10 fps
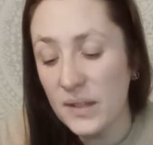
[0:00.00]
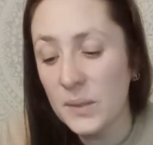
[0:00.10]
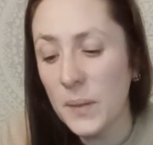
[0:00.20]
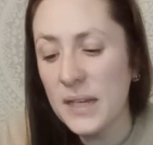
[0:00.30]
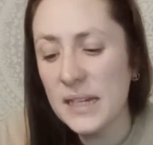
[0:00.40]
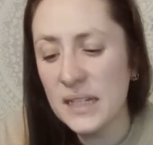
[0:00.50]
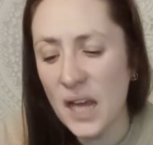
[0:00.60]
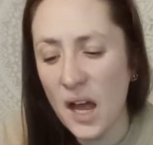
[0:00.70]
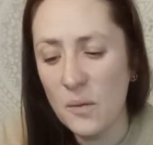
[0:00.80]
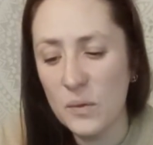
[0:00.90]
Spending
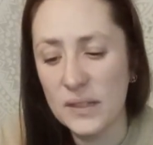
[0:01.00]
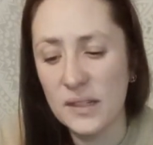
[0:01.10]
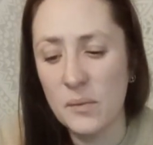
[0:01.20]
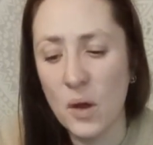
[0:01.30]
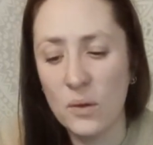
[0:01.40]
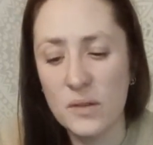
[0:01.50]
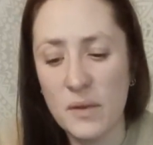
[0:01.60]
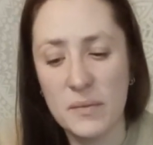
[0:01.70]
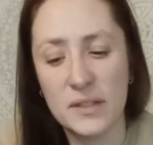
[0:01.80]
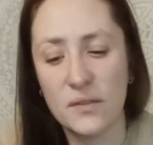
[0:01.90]
time with some older
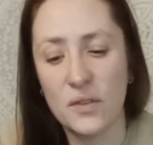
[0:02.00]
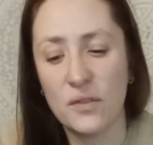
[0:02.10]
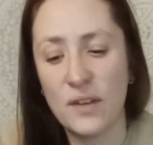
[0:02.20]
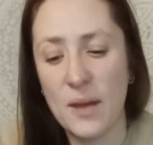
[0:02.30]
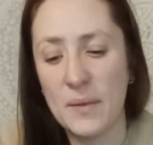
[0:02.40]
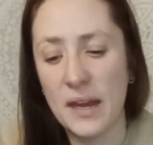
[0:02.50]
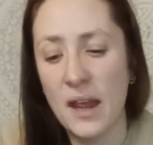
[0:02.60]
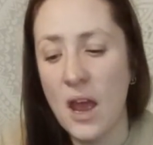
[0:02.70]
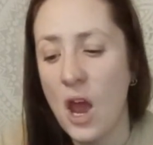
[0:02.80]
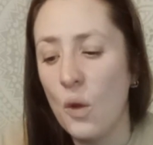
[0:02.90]
members of your family
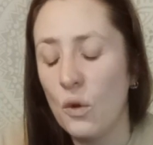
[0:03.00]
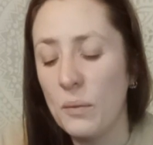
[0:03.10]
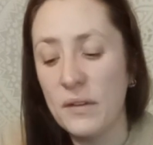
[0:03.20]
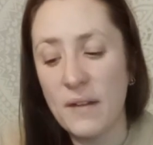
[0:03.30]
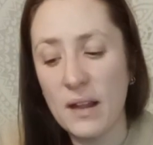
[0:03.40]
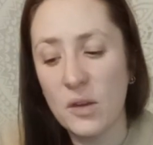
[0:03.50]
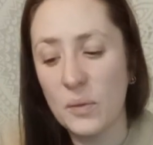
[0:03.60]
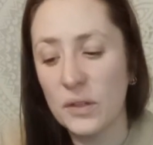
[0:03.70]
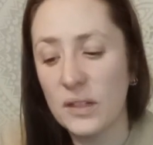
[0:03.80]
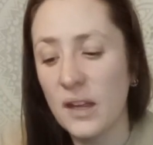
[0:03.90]
will be
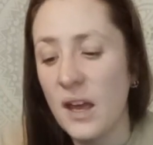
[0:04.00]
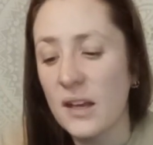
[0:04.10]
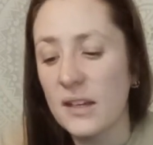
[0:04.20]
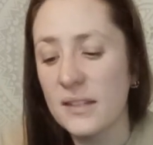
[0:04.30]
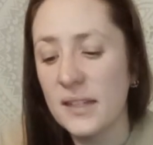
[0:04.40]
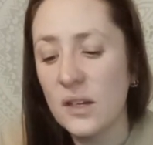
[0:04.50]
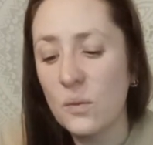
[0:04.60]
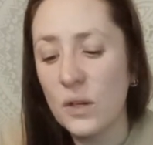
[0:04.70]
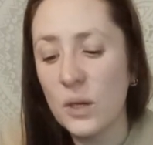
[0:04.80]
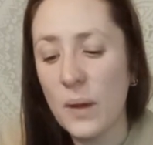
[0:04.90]
valuable.
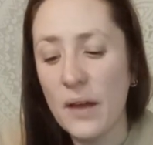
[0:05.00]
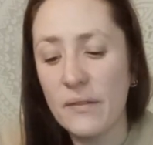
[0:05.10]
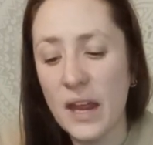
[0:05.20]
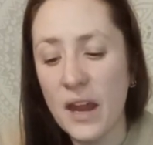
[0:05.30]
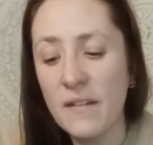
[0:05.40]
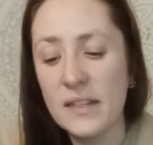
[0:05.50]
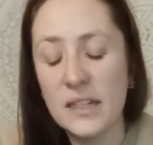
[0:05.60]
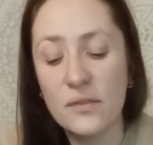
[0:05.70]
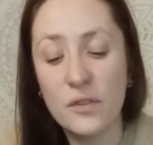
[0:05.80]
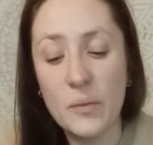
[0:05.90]
Consider what you have
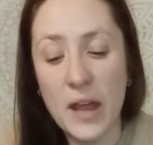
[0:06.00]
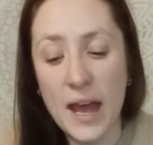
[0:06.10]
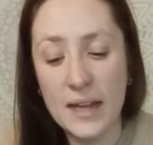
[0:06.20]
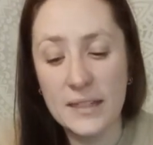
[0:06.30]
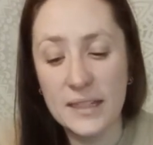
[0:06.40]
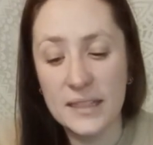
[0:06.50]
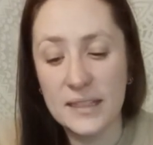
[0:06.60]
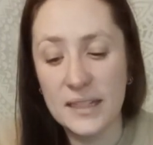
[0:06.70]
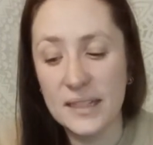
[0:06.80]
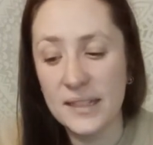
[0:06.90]
inherited from your
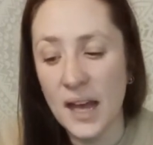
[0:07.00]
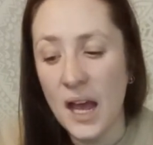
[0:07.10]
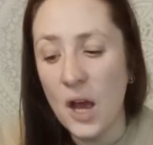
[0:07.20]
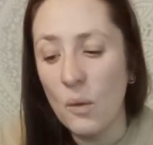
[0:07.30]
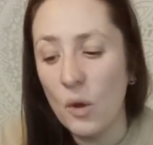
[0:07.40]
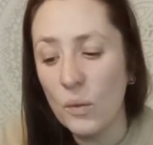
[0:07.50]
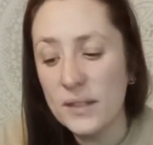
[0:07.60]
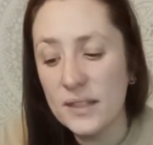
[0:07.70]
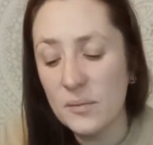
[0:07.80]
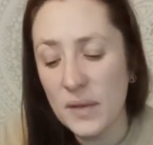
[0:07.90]
ancestors. What
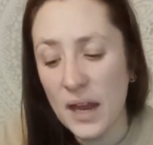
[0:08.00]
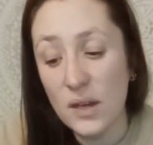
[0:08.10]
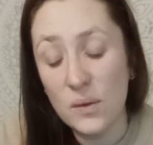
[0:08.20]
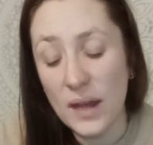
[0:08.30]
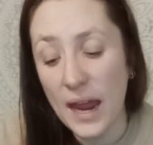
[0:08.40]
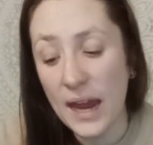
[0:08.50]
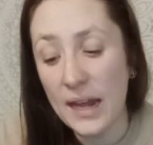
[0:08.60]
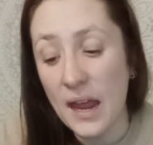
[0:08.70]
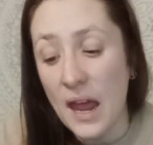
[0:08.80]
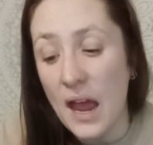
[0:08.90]
wisdom can you
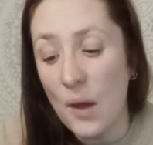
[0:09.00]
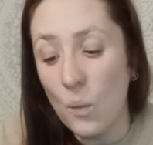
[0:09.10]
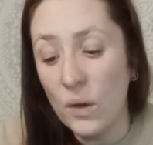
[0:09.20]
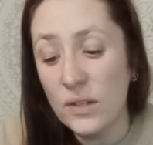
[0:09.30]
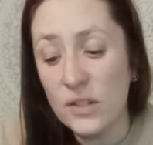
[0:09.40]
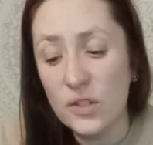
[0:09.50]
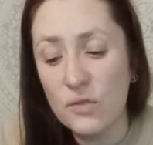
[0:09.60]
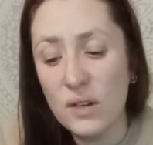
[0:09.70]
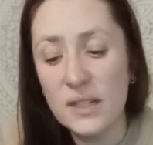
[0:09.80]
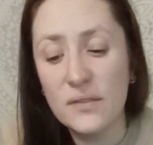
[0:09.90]
gain? And what
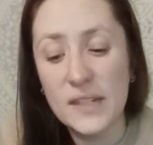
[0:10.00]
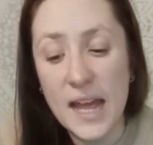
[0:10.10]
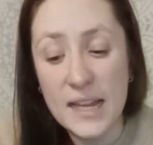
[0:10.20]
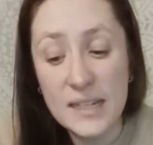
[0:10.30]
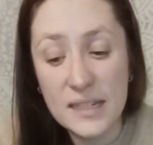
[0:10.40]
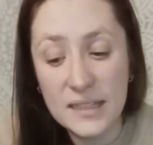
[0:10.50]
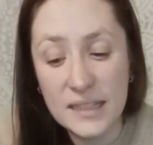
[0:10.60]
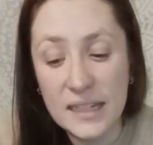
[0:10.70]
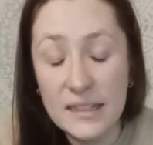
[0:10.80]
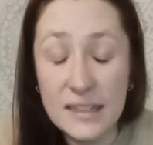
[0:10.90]
destructive
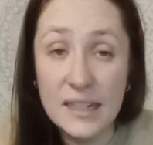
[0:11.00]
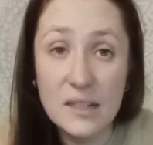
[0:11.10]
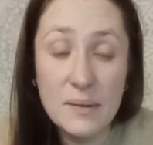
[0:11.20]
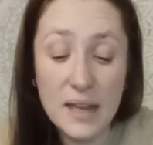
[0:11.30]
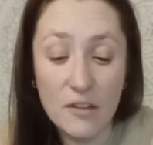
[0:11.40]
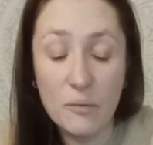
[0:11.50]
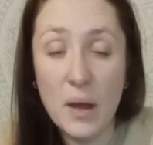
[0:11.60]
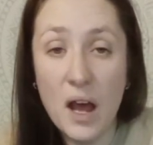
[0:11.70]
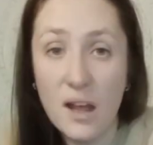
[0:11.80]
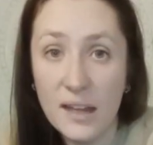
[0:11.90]
tendencies need to be left
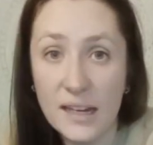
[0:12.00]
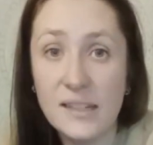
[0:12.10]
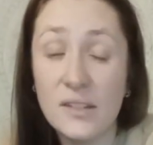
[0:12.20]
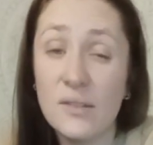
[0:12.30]
behind?